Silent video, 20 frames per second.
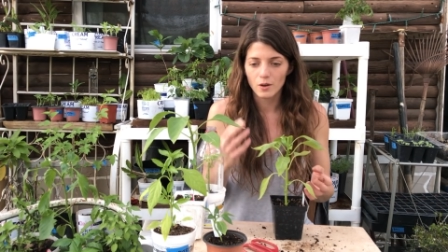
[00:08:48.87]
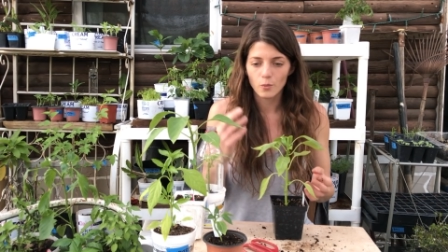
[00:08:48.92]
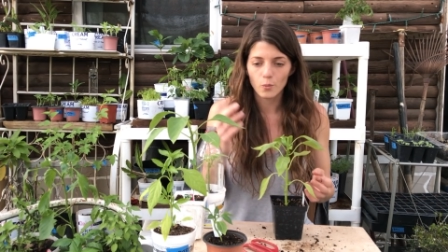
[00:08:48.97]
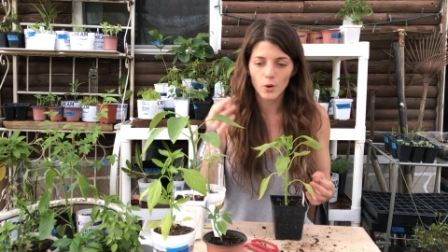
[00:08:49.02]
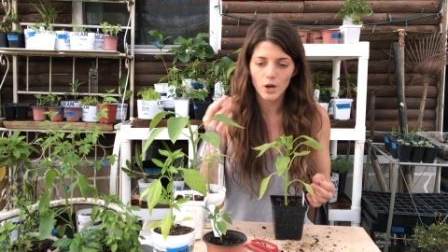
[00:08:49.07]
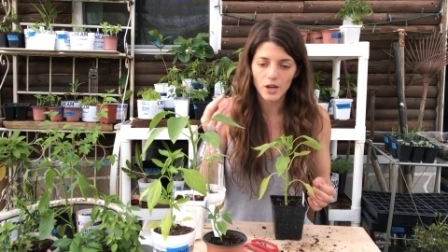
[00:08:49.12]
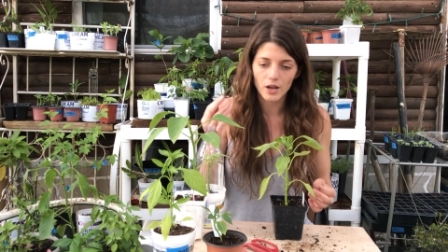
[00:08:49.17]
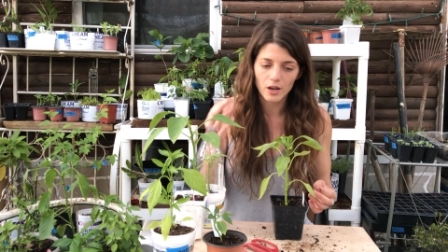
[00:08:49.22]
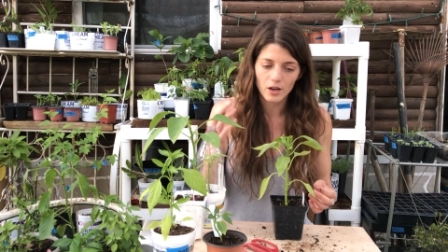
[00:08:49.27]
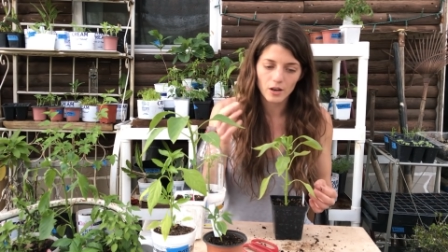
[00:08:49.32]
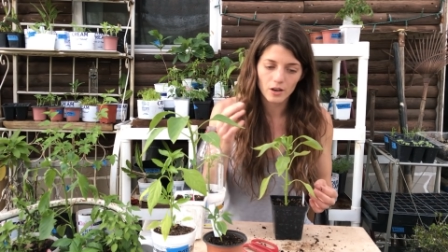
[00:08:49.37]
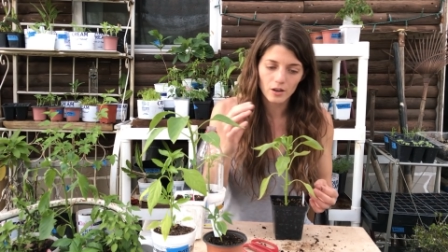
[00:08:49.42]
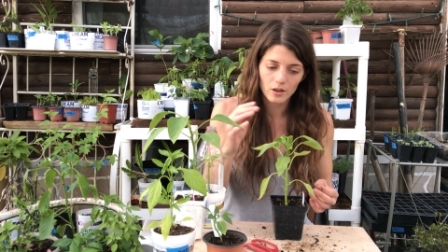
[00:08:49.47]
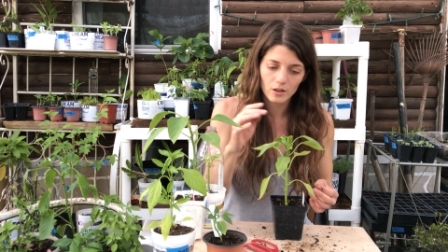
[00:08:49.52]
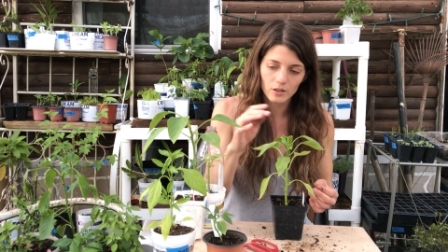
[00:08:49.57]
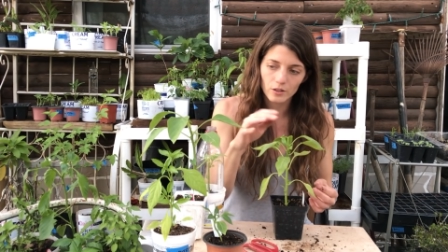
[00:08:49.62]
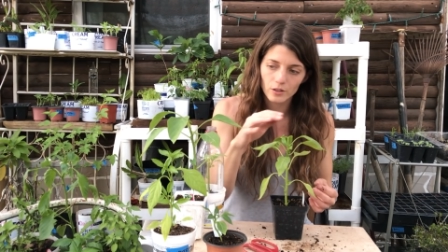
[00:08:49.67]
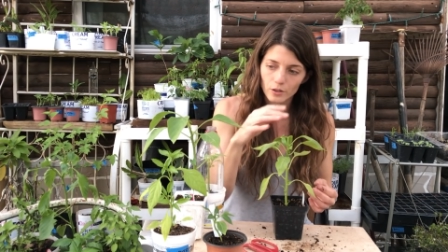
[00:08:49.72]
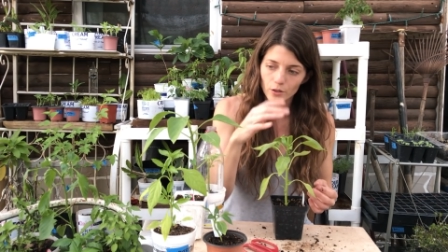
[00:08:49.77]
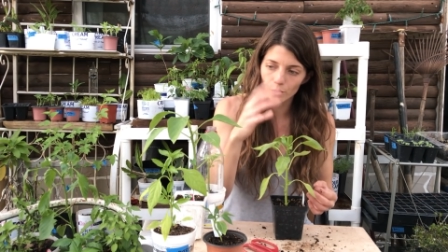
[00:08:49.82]

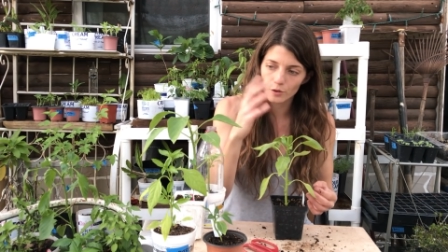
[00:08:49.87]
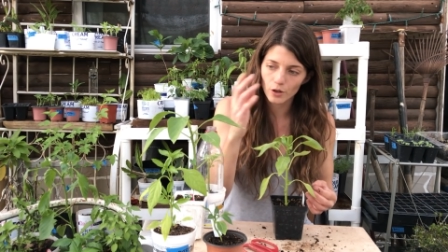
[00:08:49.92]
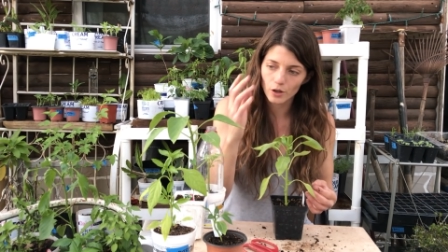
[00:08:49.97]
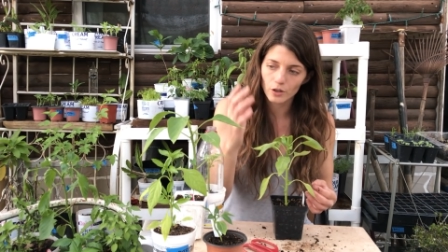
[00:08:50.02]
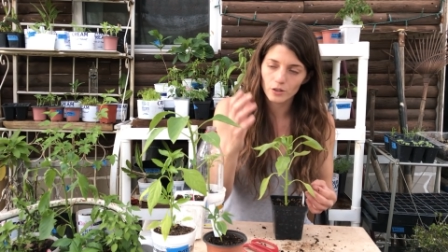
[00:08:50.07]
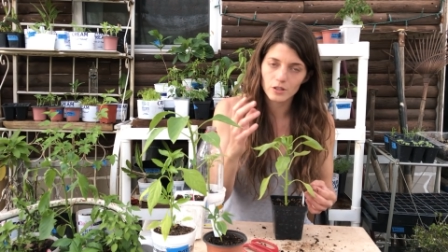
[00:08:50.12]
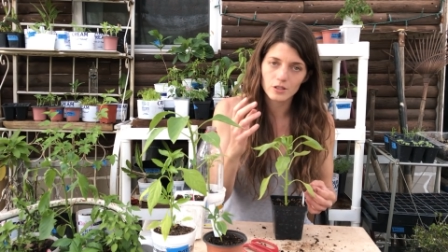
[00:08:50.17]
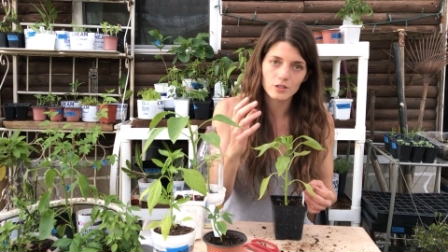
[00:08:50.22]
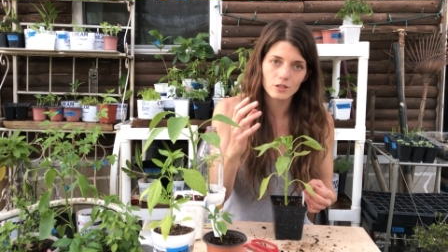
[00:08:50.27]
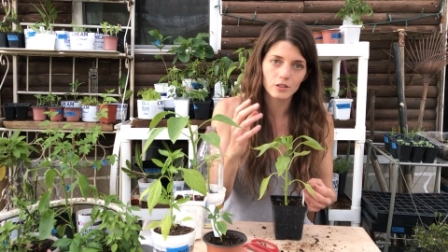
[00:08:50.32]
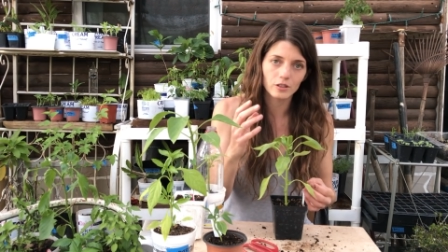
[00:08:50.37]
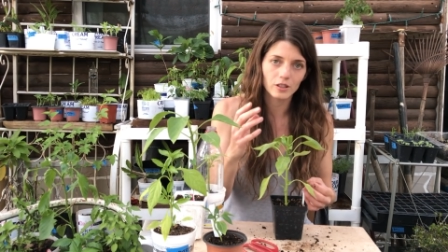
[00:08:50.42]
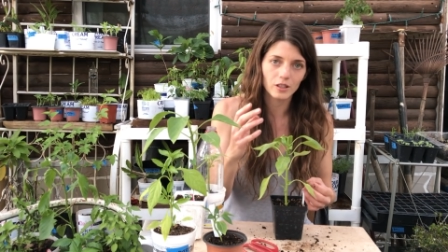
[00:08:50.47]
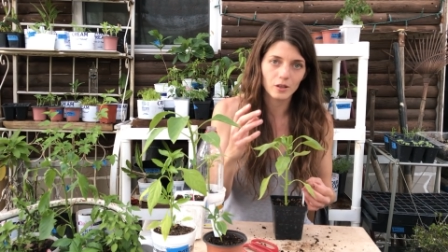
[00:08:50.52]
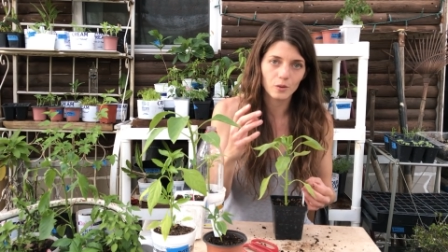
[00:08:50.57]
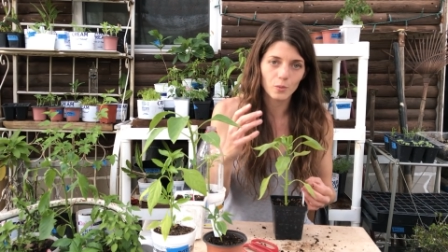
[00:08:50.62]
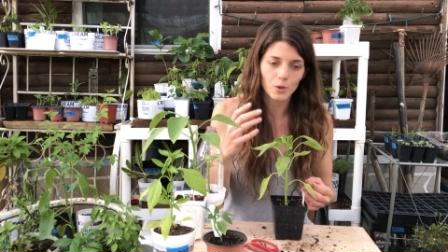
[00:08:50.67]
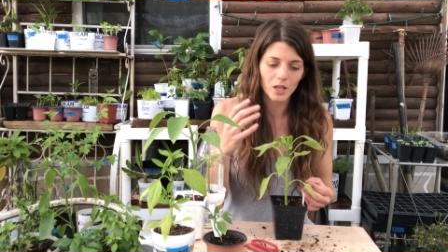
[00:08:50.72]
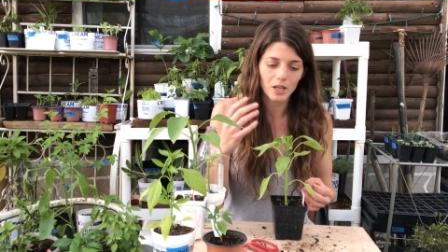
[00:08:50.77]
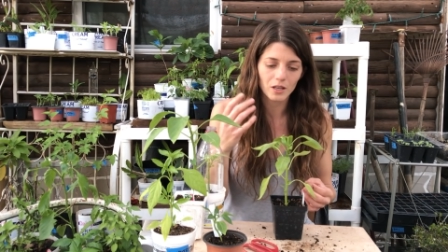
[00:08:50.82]
where the growth is
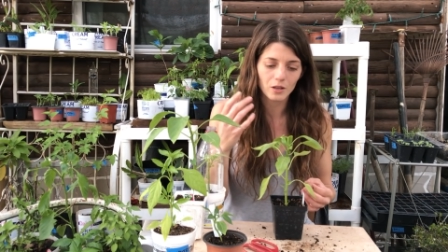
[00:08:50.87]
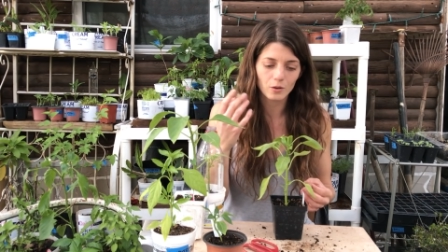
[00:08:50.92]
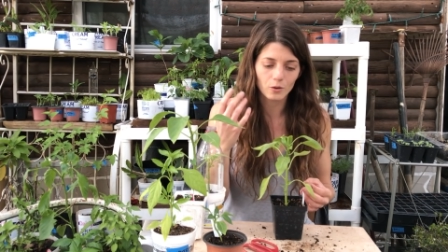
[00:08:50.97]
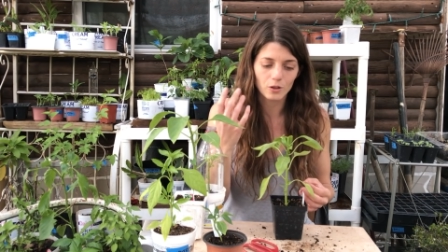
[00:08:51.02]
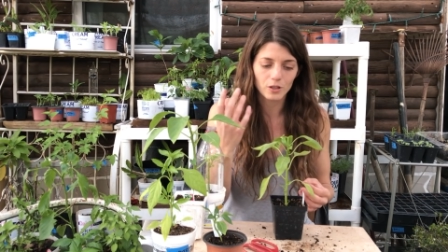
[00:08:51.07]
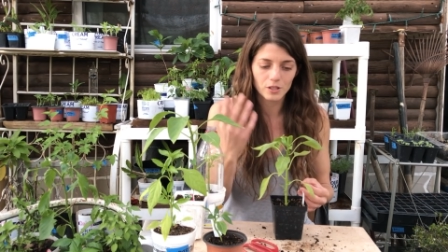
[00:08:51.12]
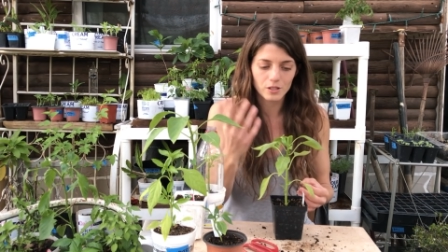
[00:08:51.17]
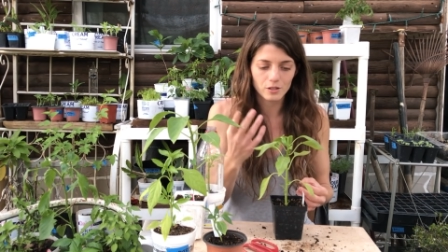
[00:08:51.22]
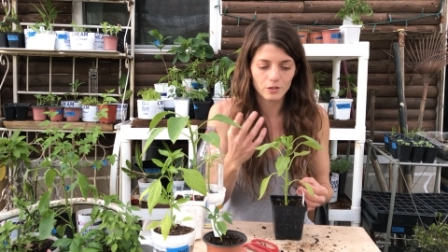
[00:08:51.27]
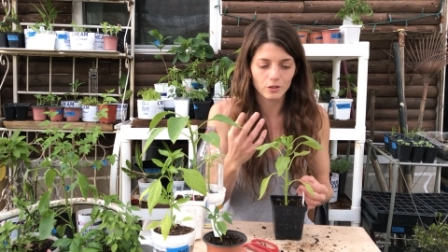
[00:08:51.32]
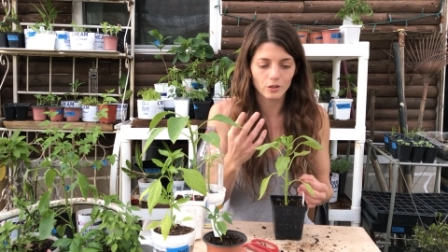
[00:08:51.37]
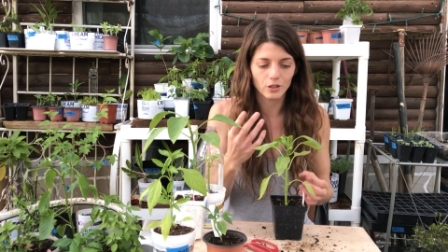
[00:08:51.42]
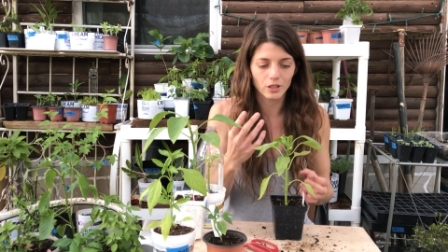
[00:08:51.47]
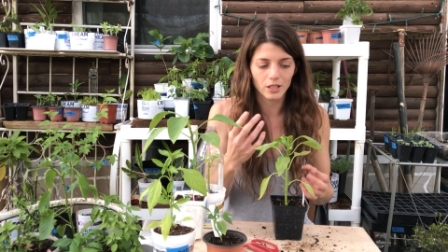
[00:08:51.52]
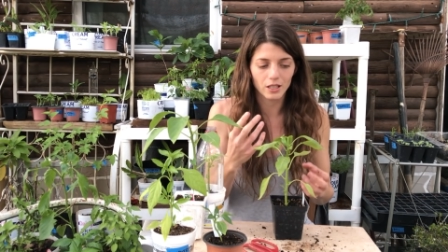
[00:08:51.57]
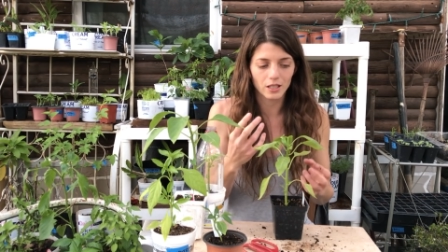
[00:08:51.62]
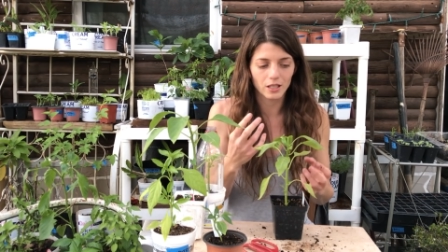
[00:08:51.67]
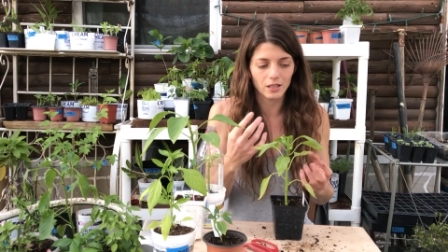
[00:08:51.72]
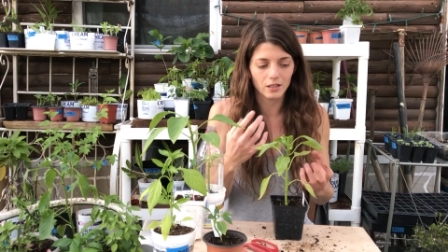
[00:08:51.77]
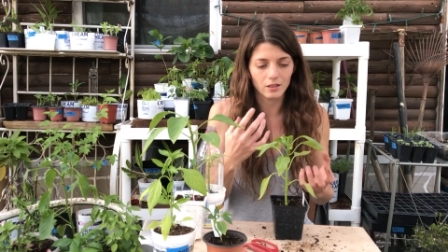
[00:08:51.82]
looking weak or it's
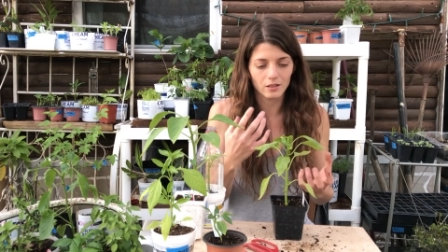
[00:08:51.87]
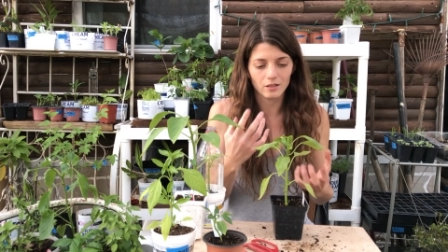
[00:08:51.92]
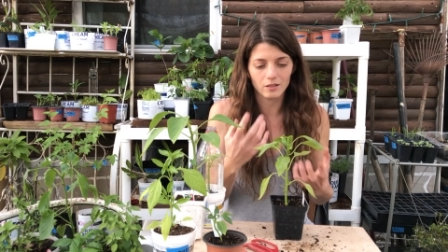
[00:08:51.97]
looking,